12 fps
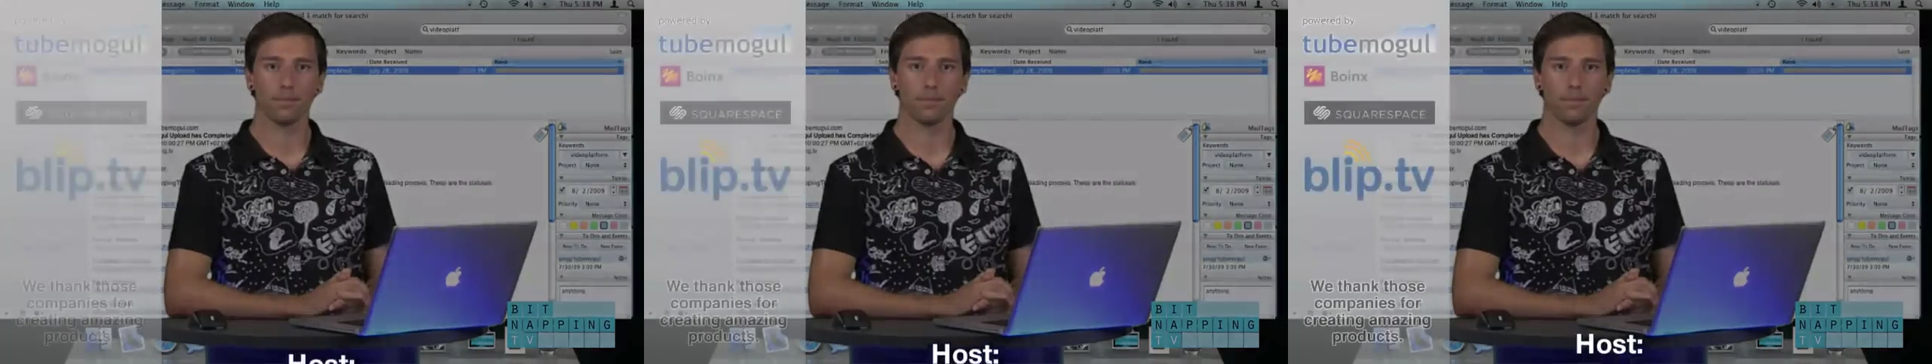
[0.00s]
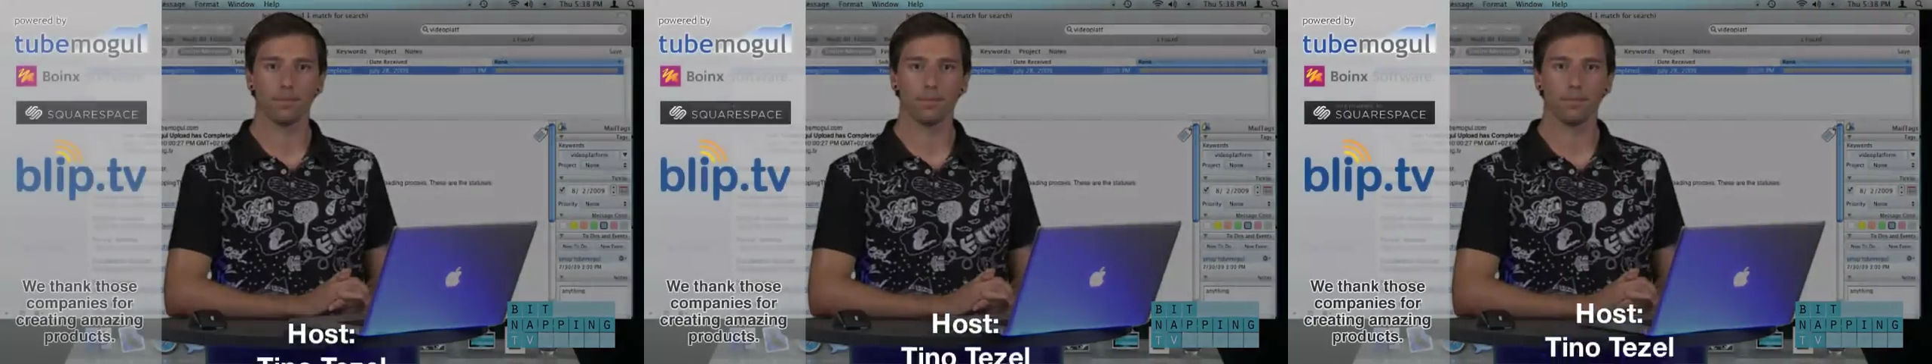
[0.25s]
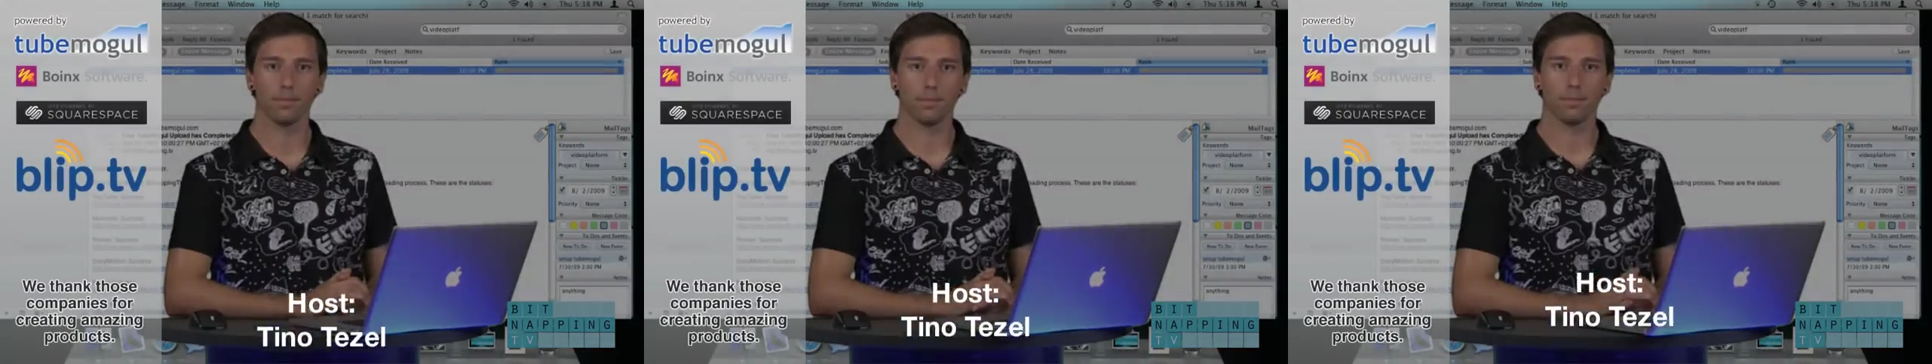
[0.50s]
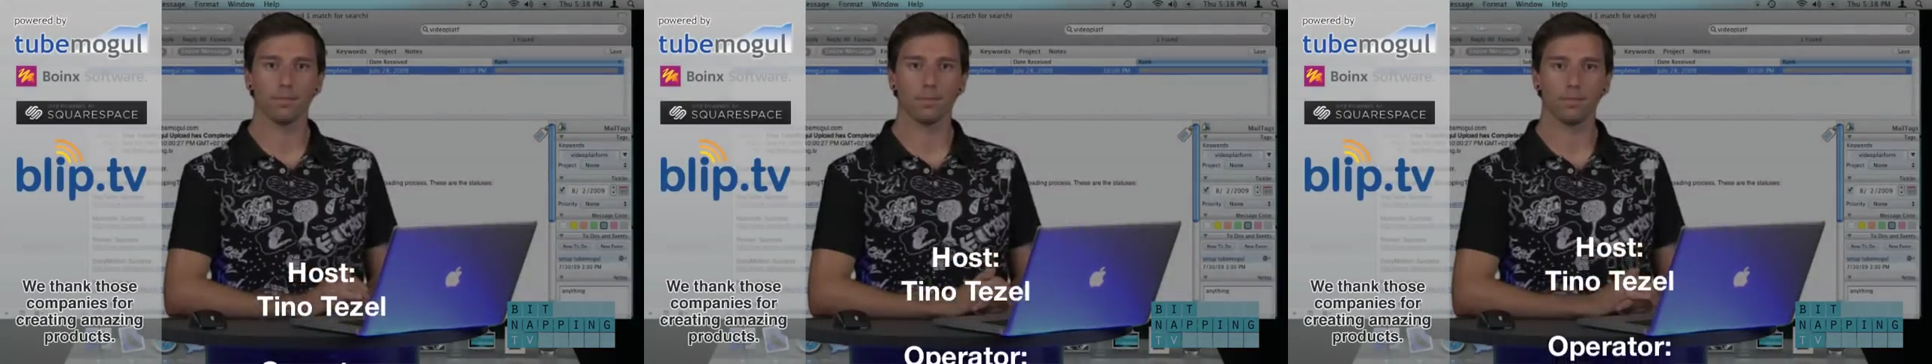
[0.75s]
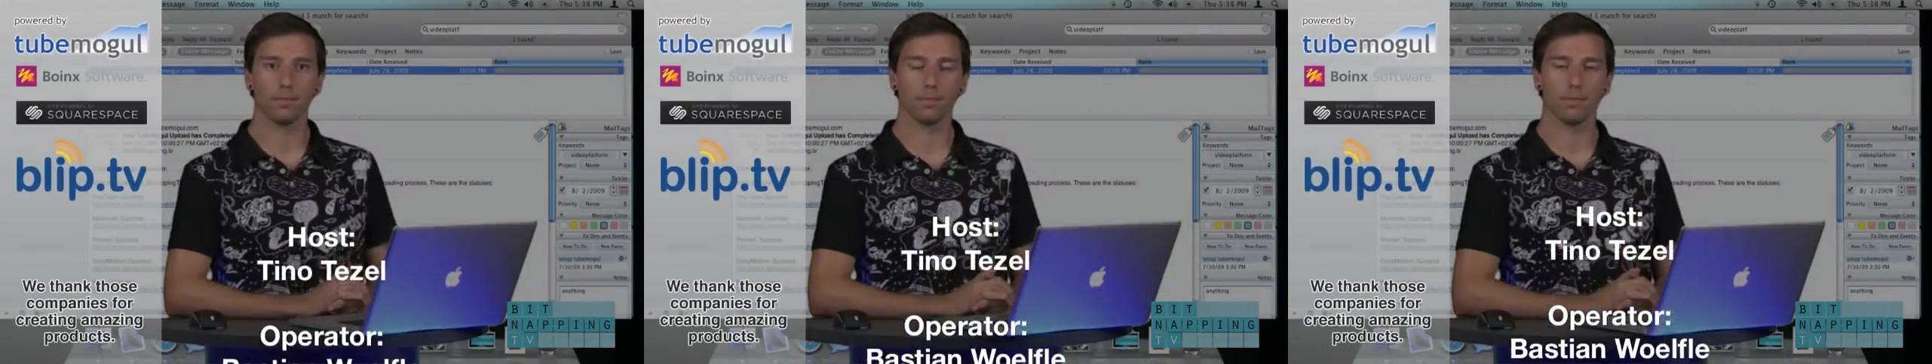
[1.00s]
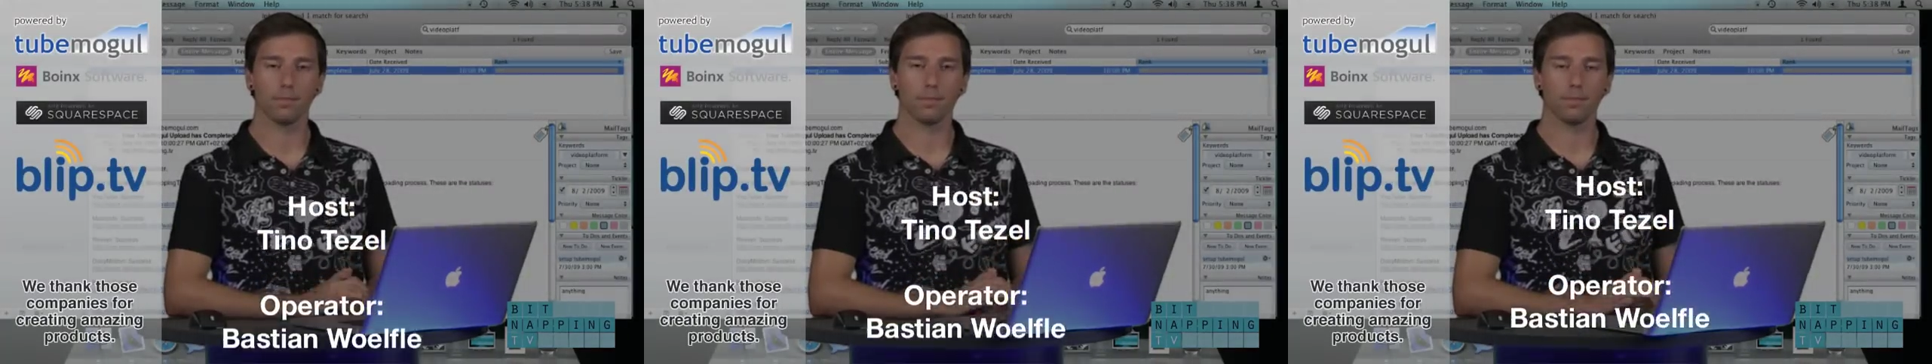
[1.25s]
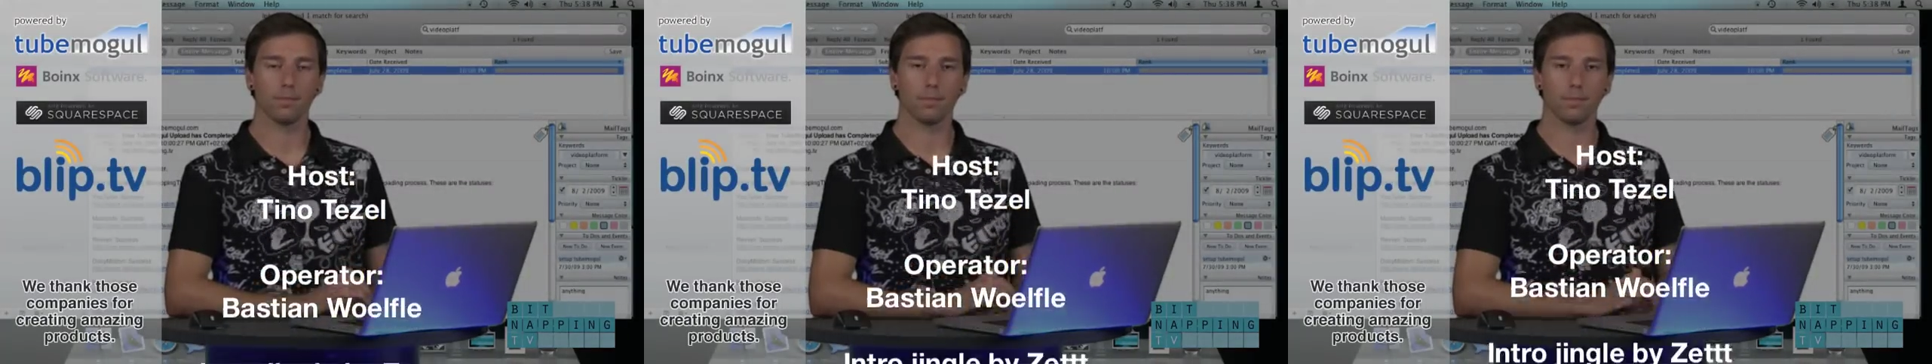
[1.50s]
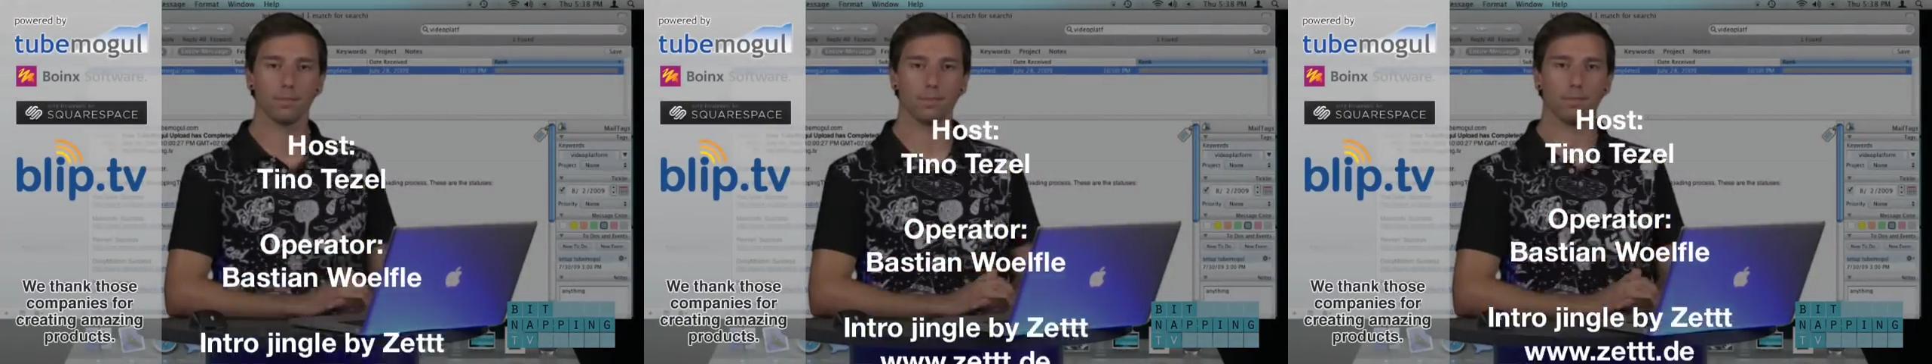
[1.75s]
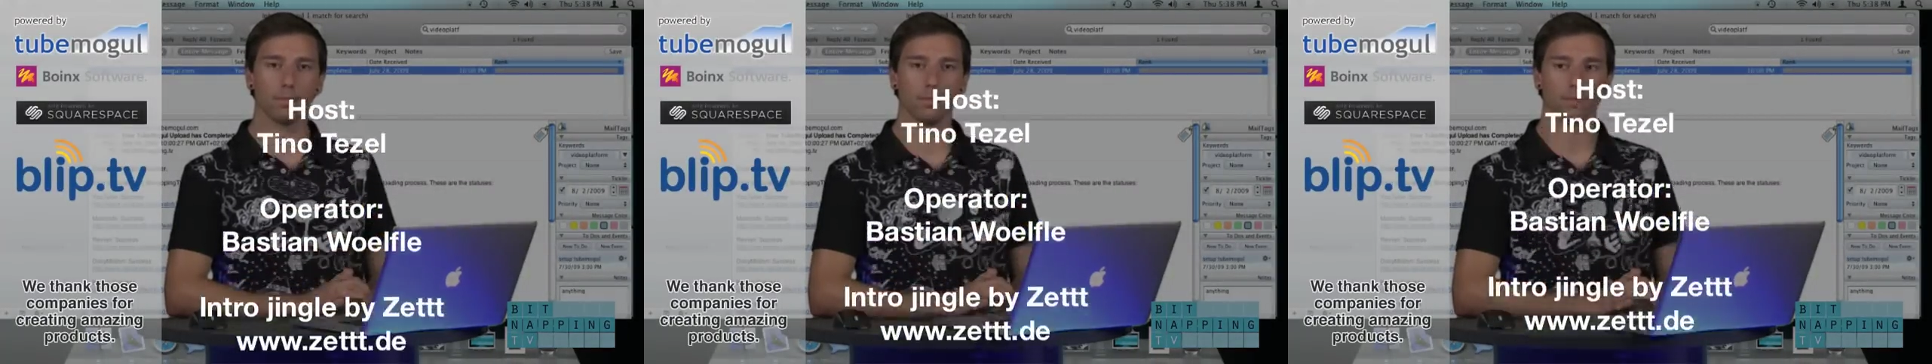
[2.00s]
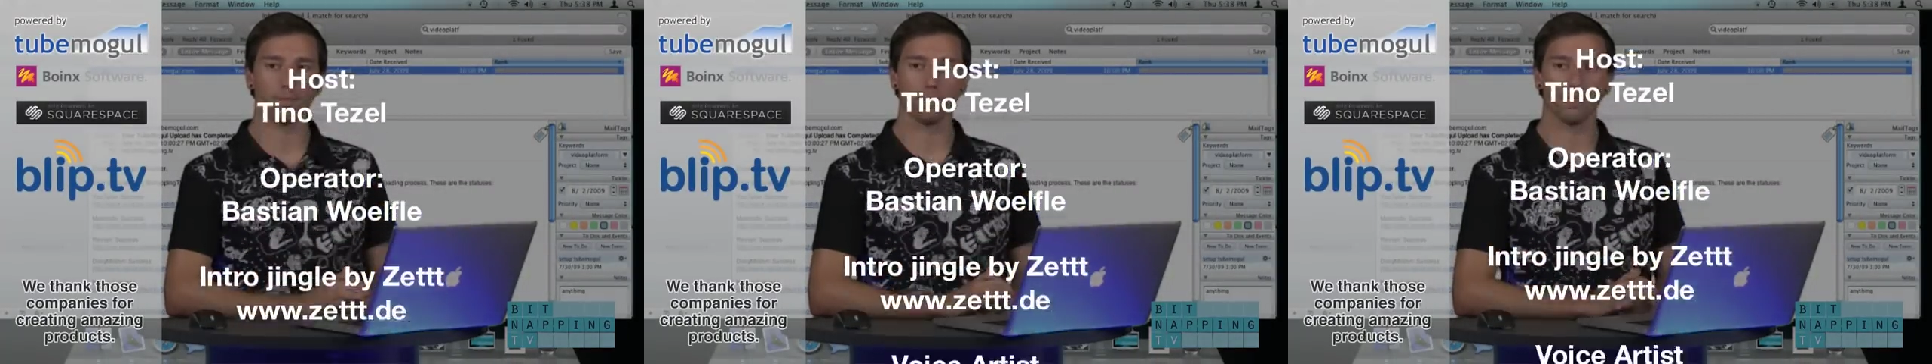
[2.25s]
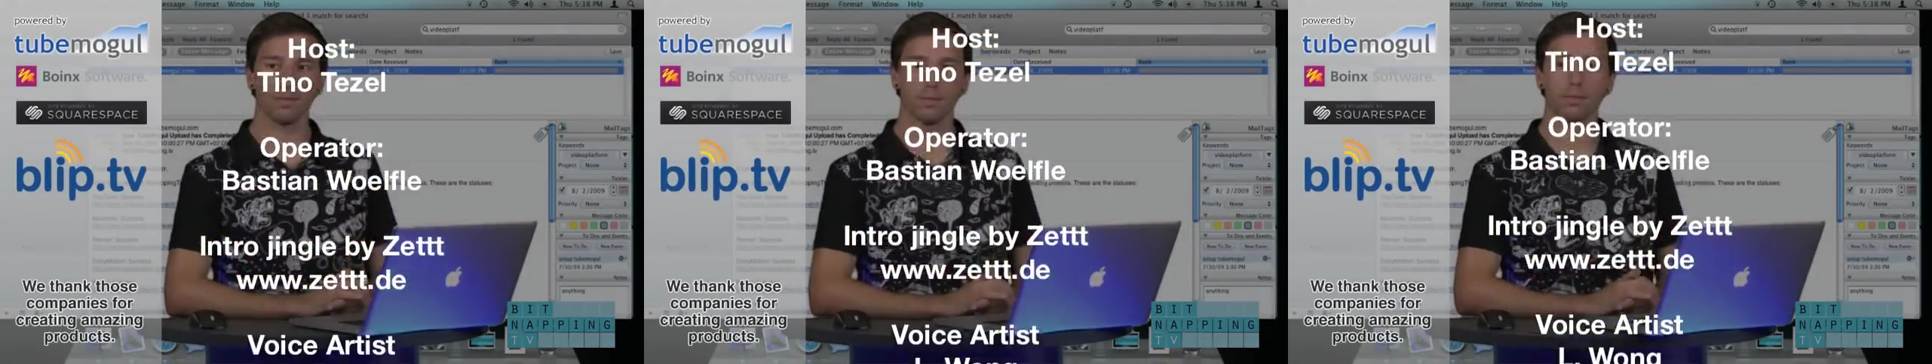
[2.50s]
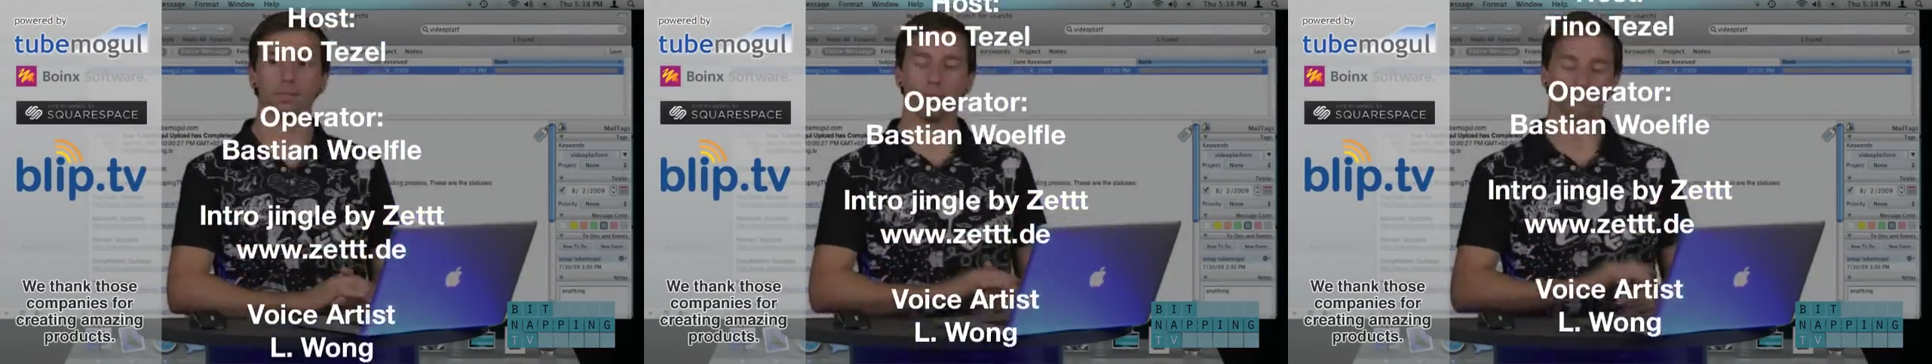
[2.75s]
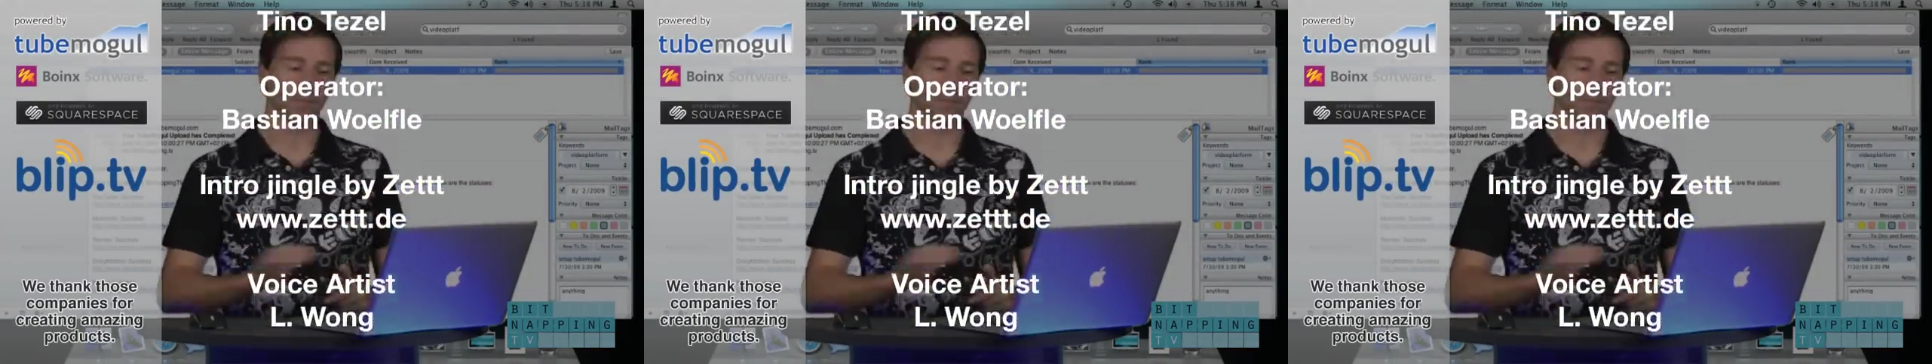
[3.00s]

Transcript: Be a bitnapper. Email your tips